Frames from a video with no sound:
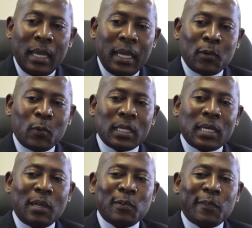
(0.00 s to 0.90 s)
and what
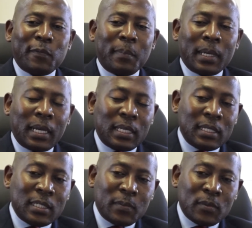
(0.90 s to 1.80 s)
kind of
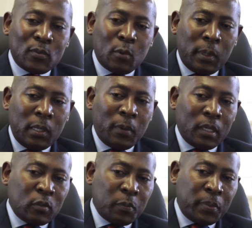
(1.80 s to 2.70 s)
mechanisms do we
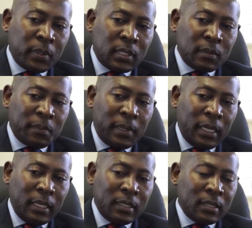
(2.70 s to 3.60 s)
want to put in
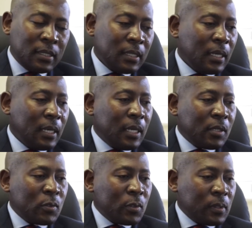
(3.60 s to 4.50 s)
place
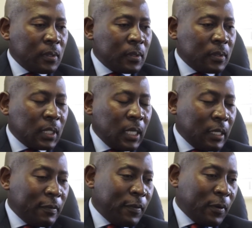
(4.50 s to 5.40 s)
to
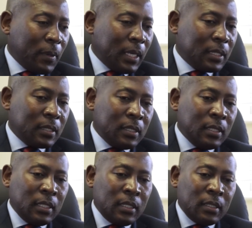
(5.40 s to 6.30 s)
carry forward
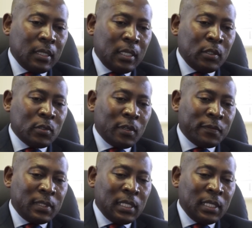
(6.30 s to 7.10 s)
the, the issue of